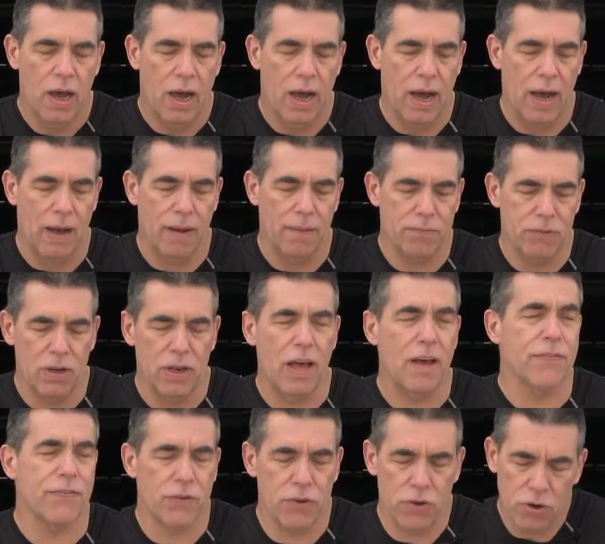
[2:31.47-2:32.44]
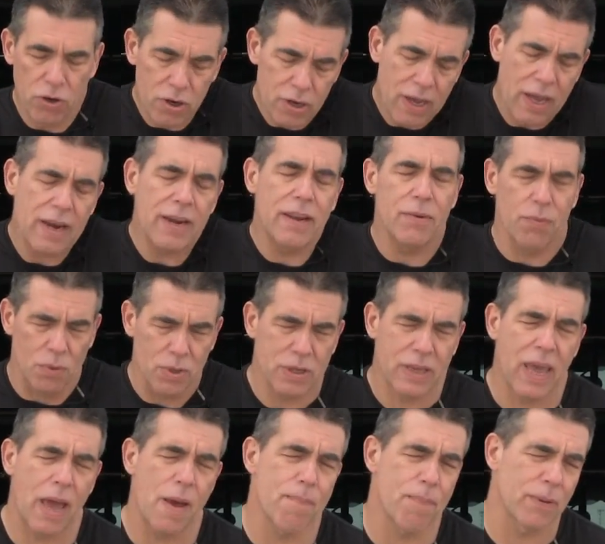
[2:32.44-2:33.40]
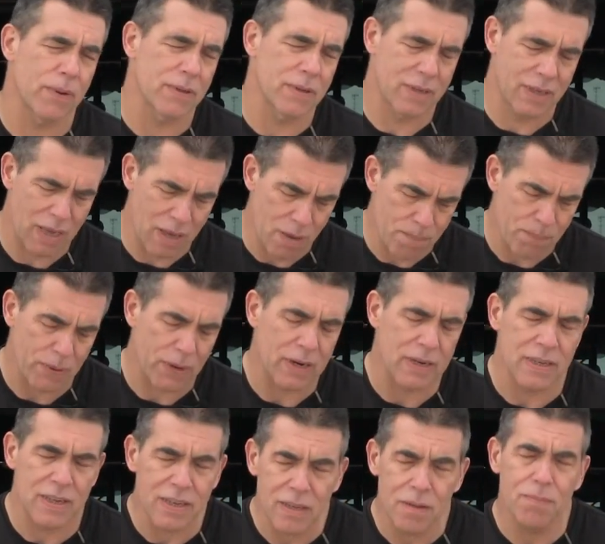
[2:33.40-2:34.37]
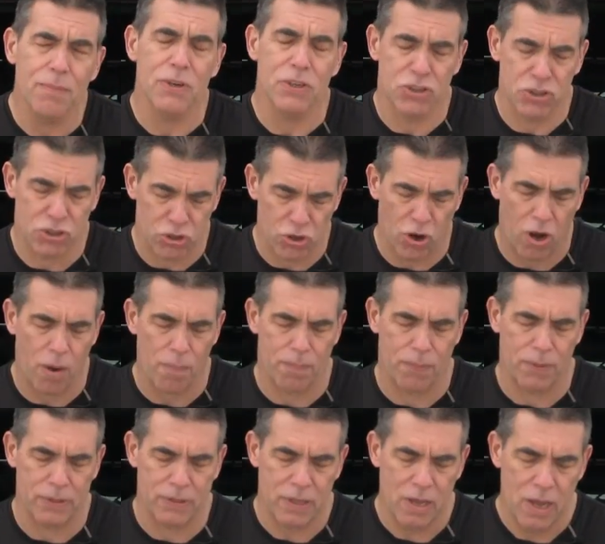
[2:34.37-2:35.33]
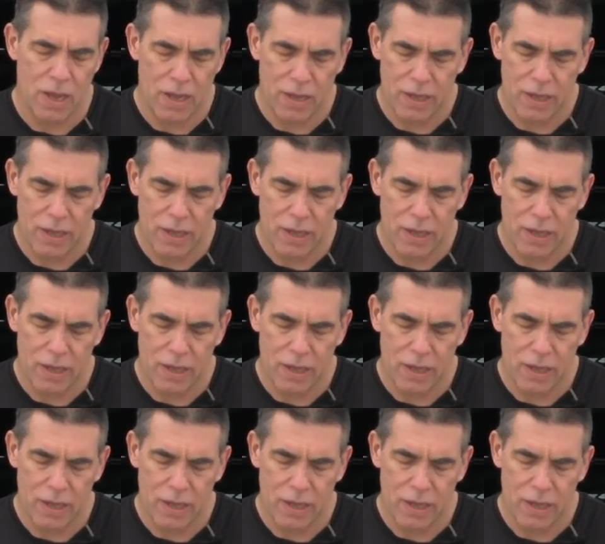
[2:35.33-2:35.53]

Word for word: uh, the life of your hook and it will keep, keep it a little bit sharper,